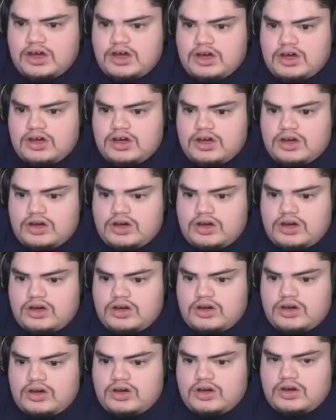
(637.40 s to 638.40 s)

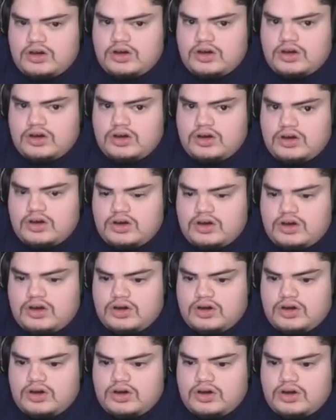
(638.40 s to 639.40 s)

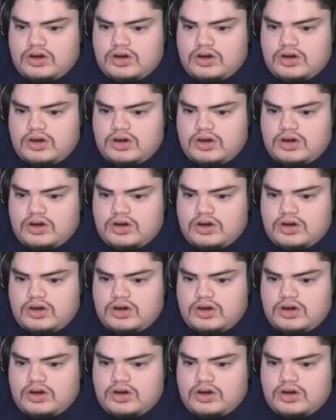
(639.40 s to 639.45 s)
No one is speaking in this clip.